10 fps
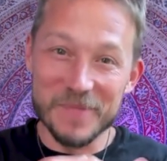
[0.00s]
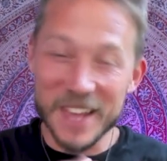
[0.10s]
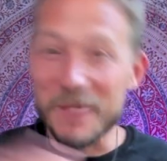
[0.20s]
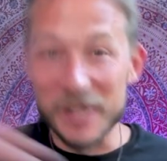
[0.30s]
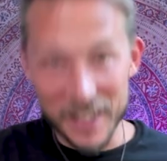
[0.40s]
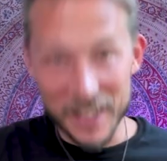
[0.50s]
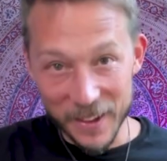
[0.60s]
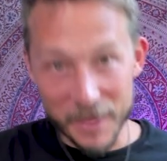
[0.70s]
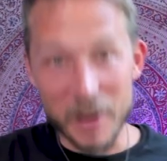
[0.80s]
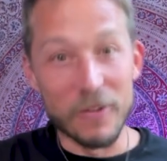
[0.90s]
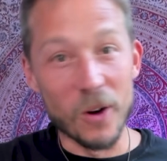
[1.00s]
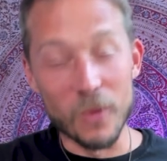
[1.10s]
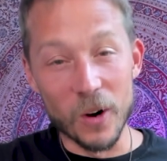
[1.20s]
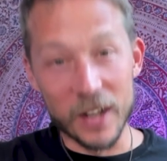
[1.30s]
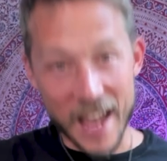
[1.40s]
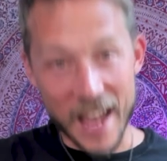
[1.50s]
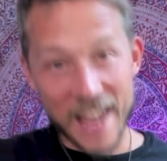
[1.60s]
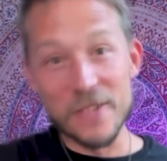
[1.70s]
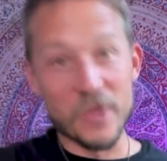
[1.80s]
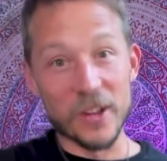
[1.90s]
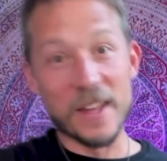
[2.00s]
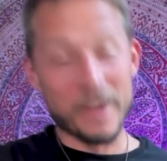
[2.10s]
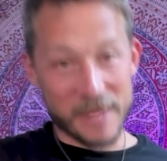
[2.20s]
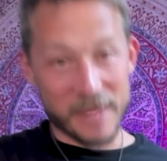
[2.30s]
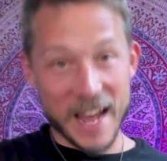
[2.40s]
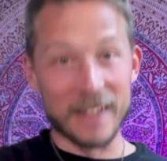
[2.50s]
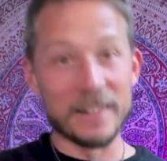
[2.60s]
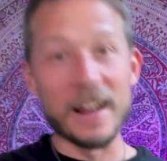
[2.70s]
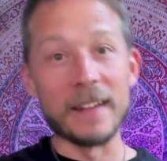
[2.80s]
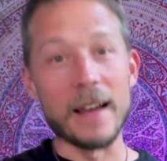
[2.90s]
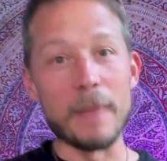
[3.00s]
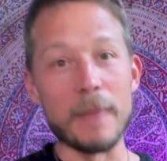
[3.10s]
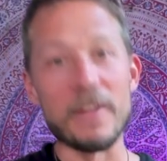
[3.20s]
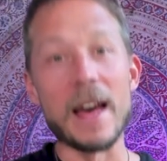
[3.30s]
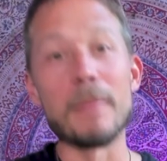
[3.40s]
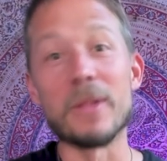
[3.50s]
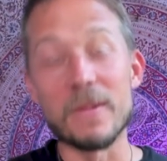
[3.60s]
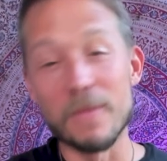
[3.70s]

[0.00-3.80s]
a ridiculous amount of hard work and usually some talent on top of that.